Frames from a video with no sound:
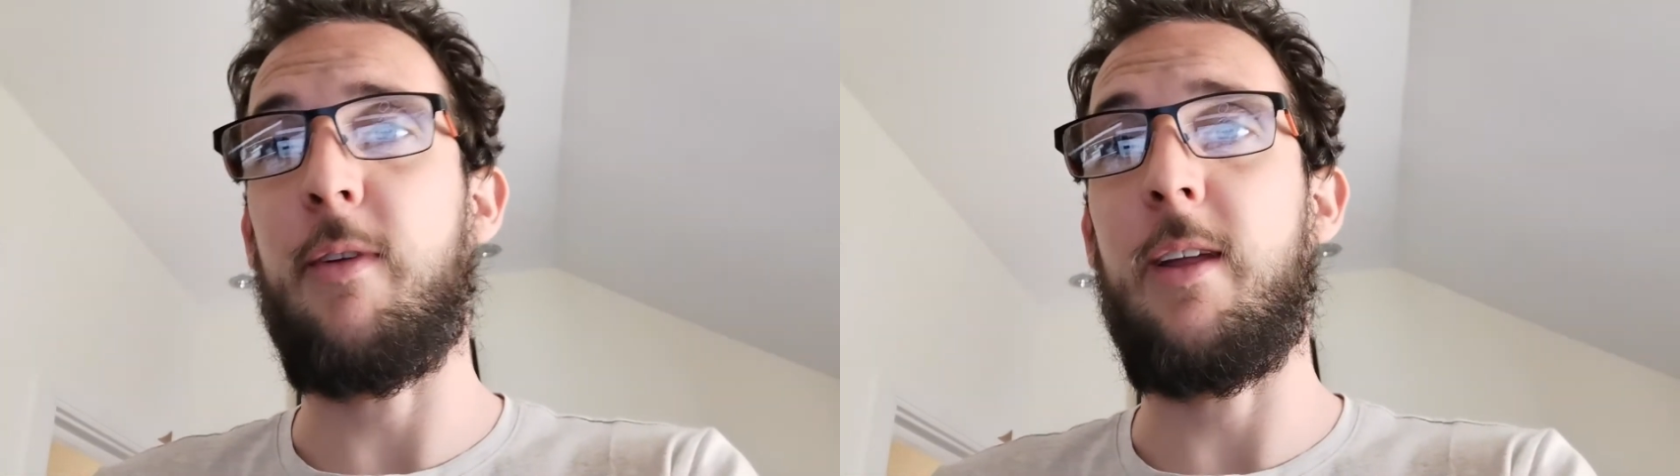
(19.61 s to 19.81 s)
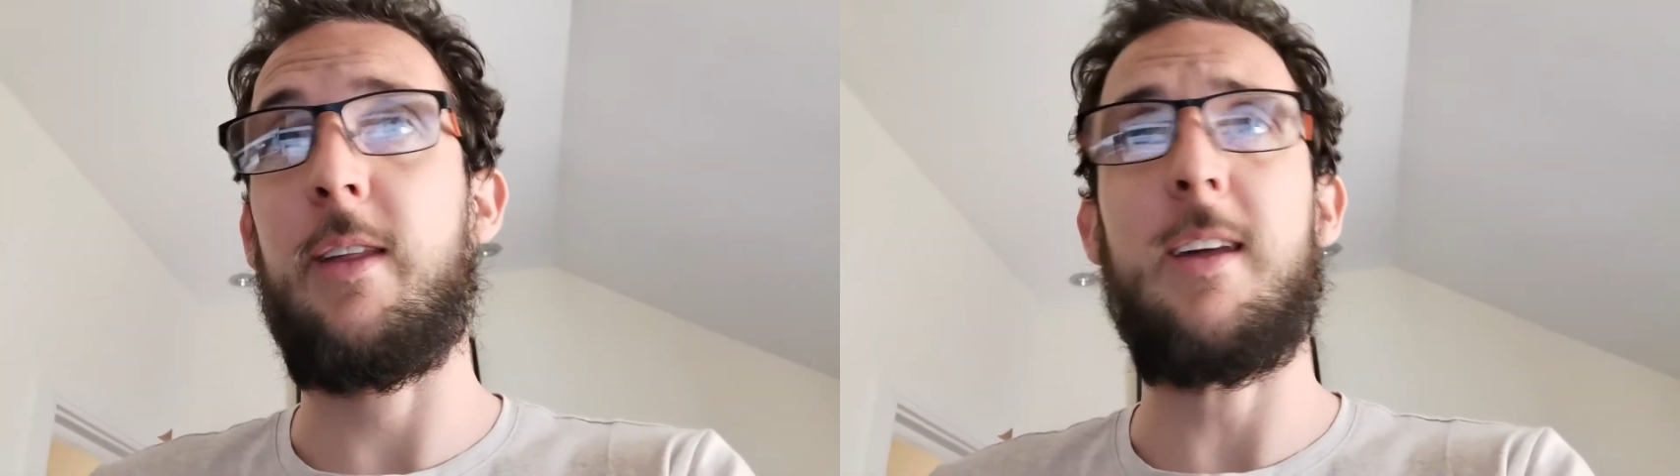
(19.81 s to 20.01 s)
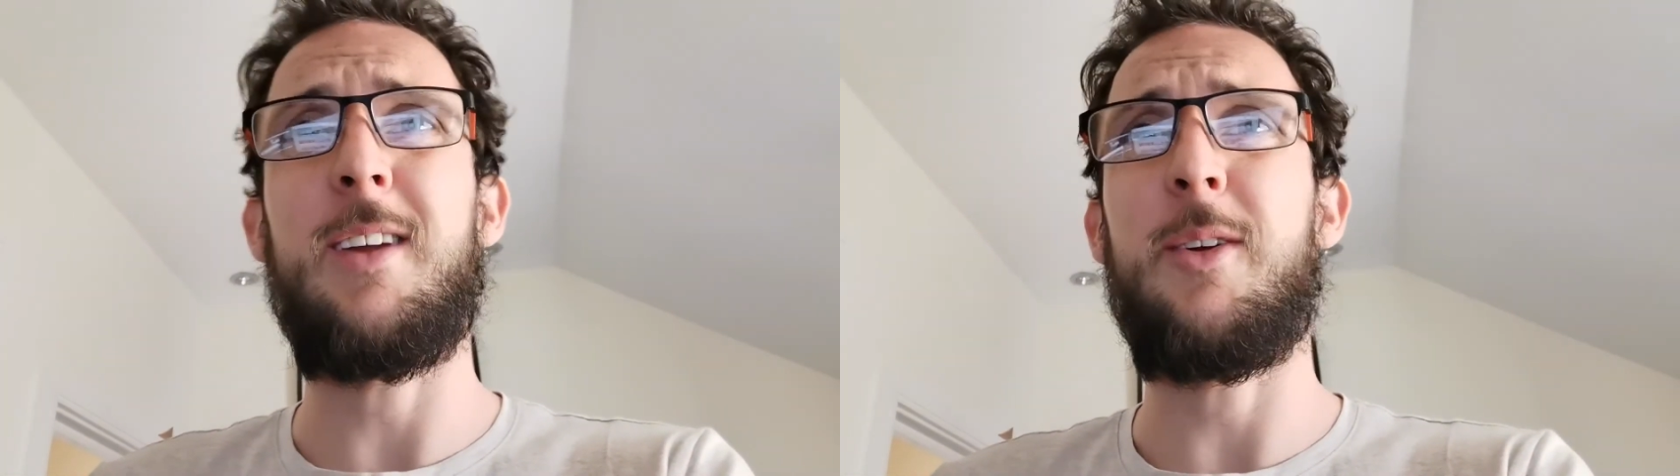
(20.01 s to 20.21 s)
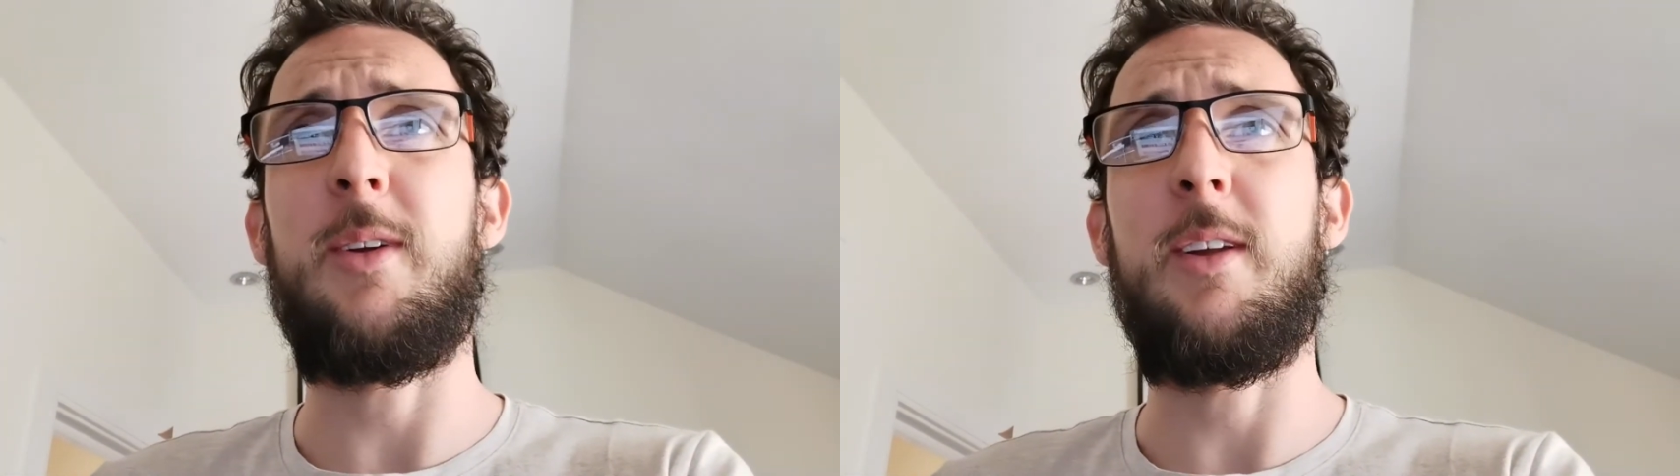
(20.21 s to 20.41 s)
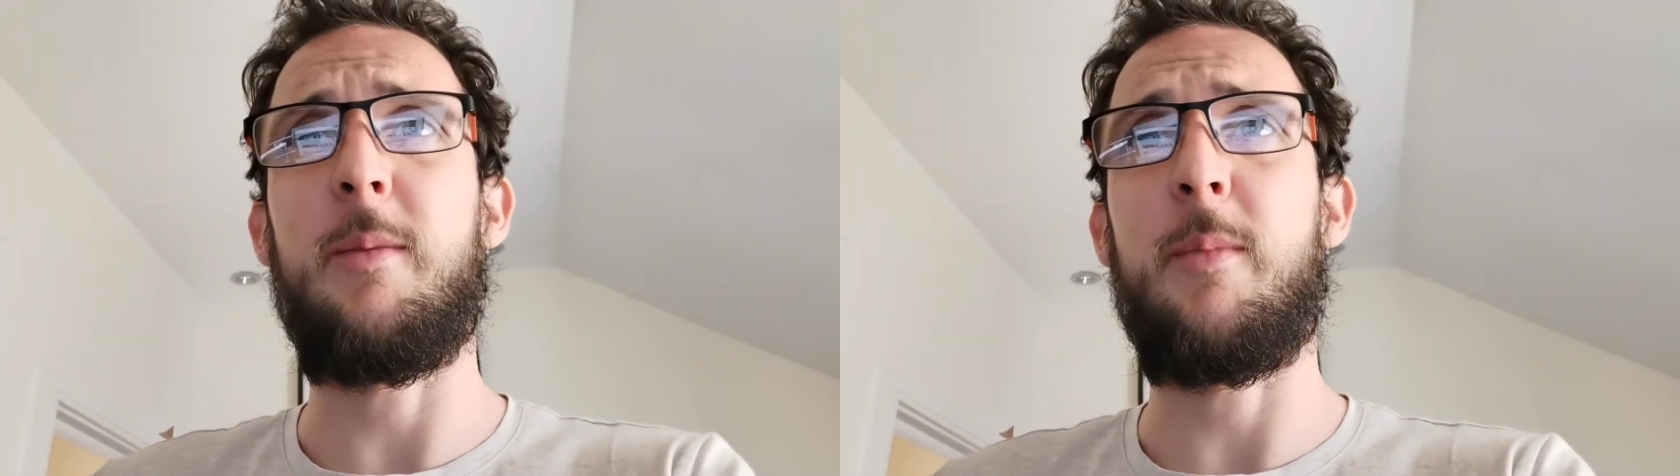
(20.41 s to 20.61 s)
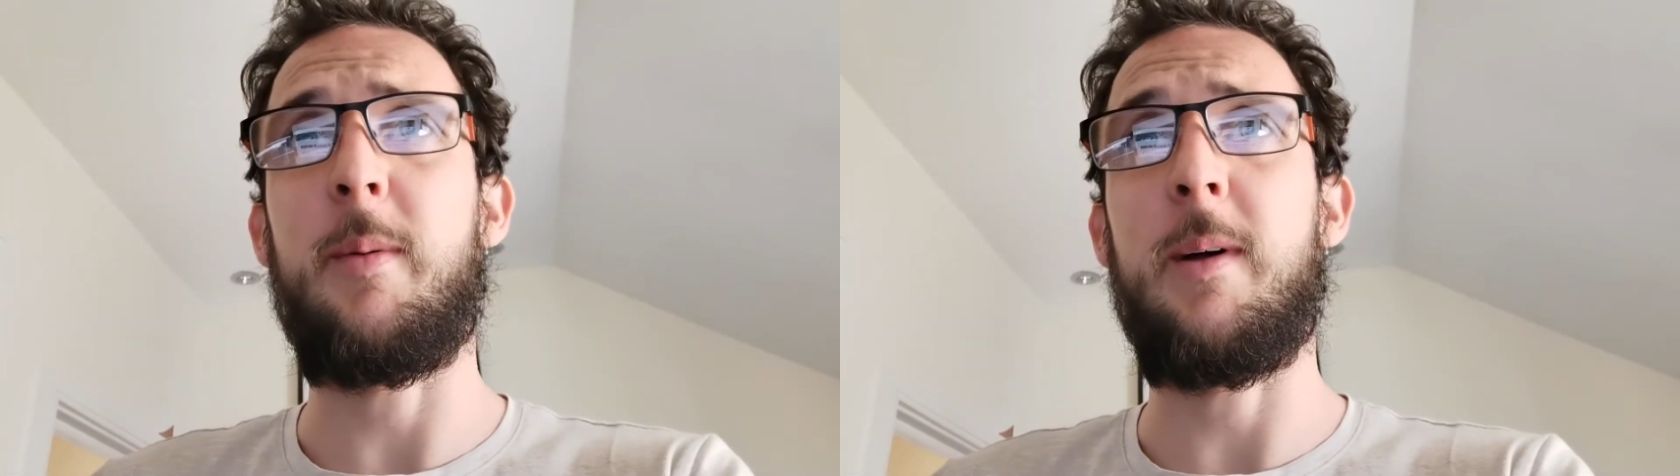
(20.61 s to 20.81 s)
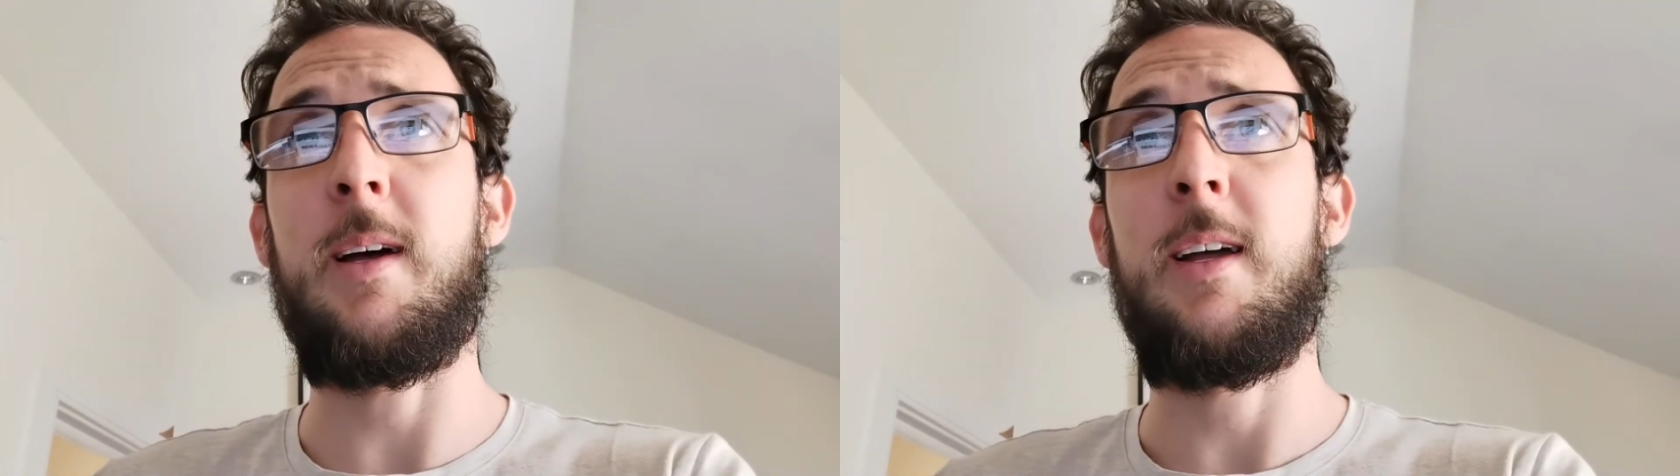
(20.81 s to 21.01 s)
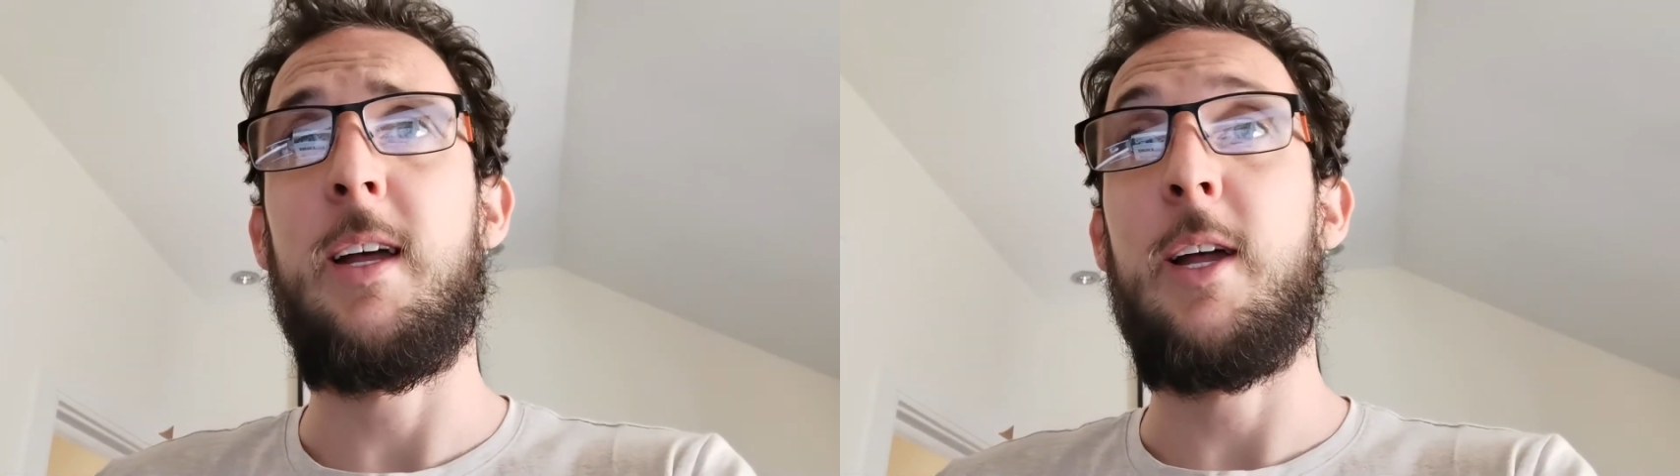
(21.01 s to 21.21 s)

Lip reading: for this. I totally didn't prepare.